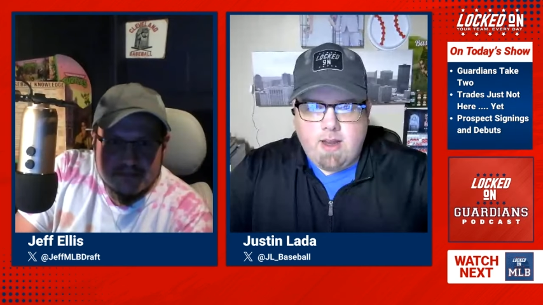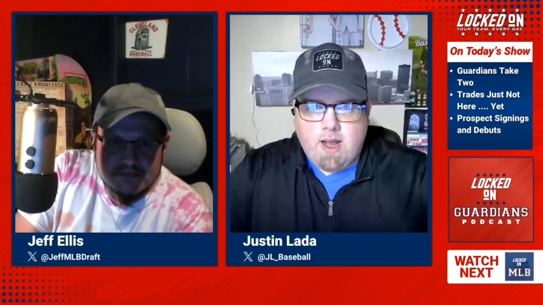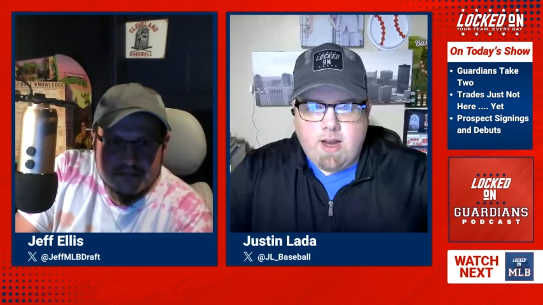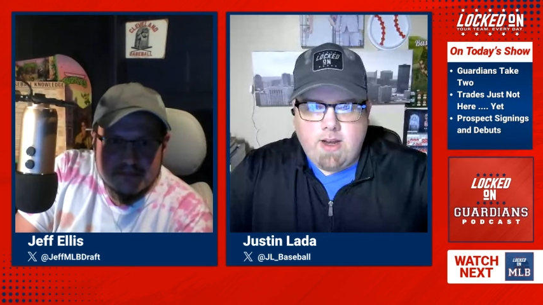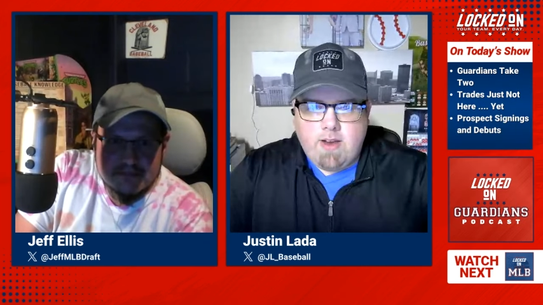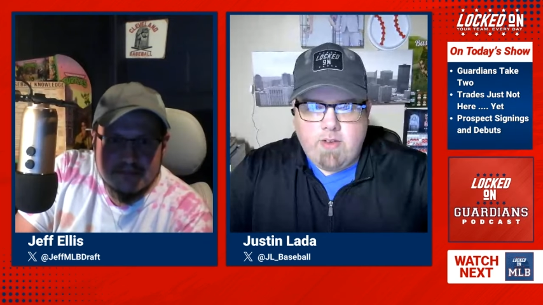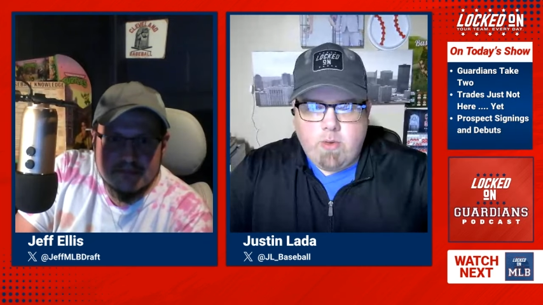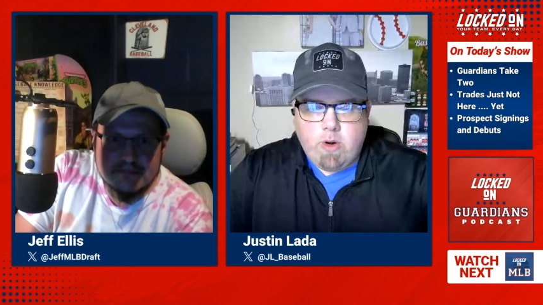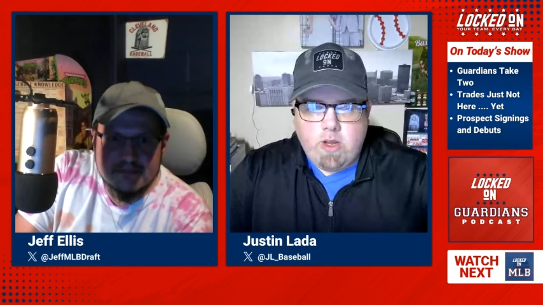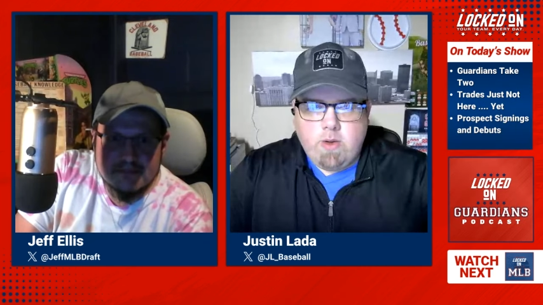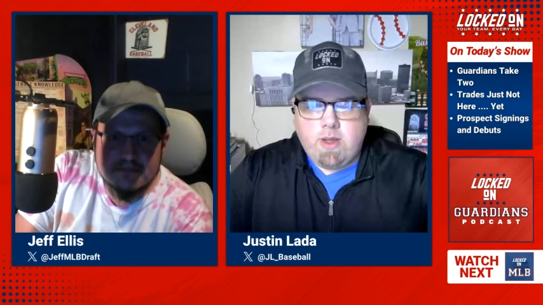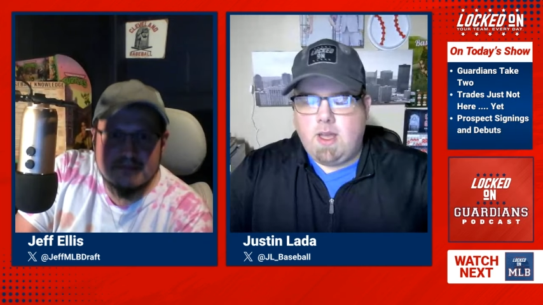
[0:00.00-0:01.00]
Speaker 1: and on
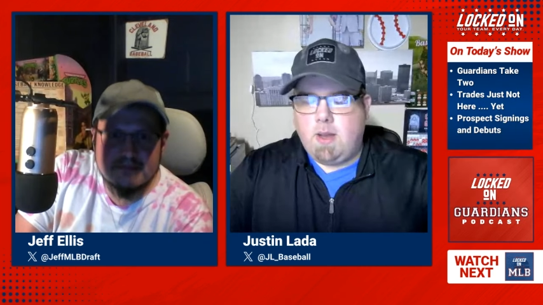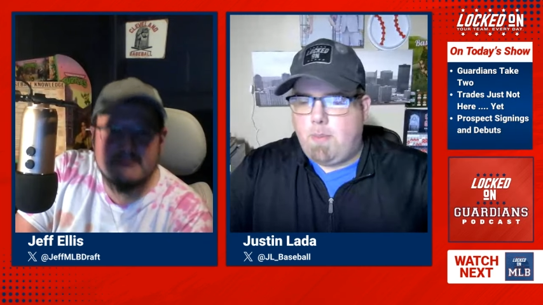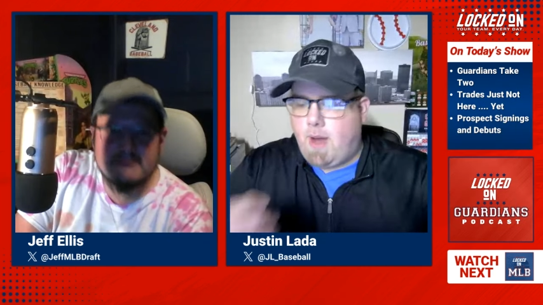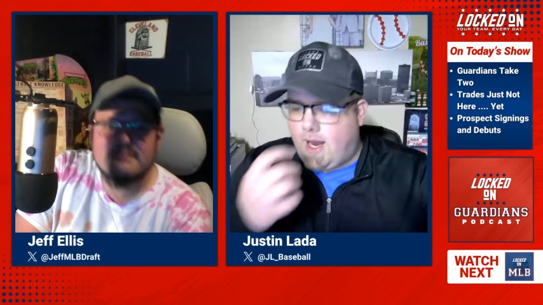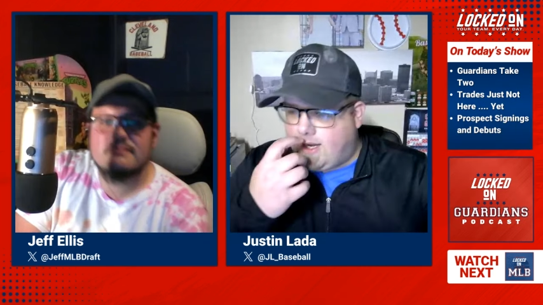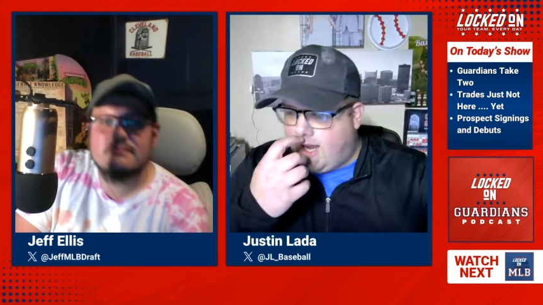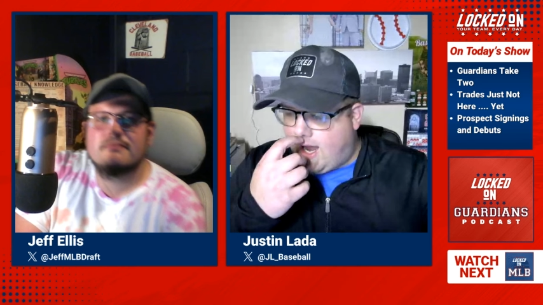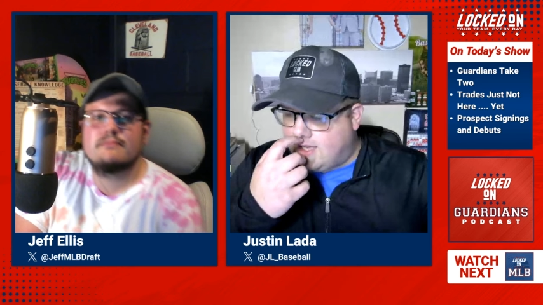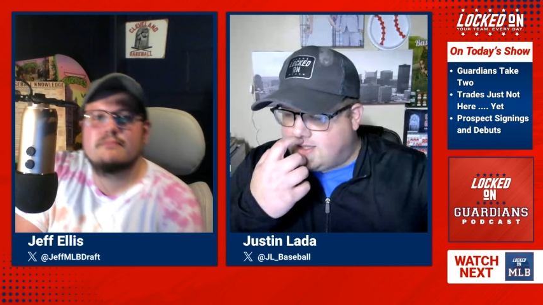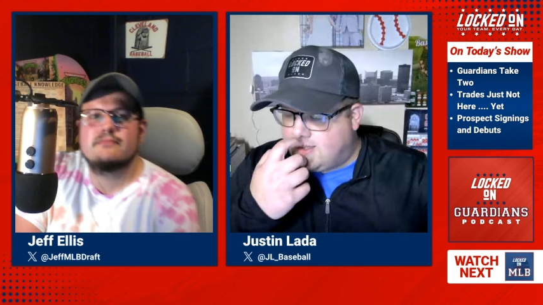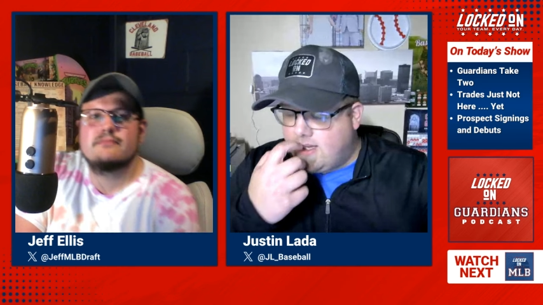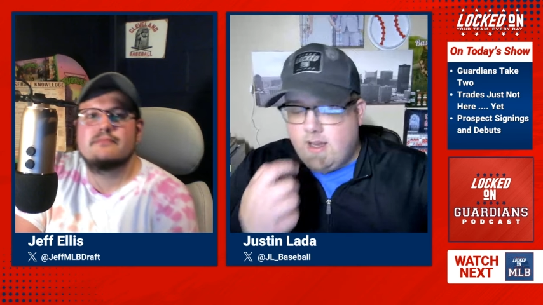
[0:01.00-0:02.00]
everywhere you can get
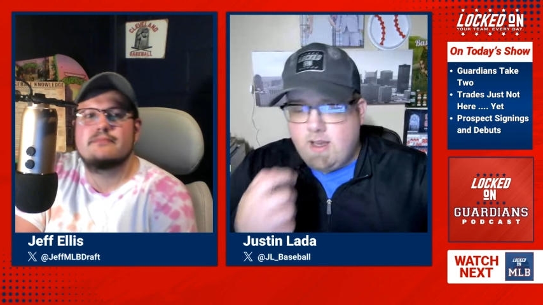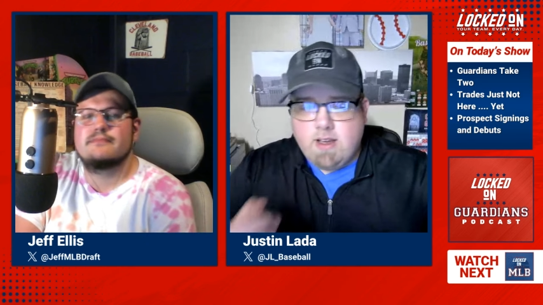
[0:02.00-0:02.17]
podcasts.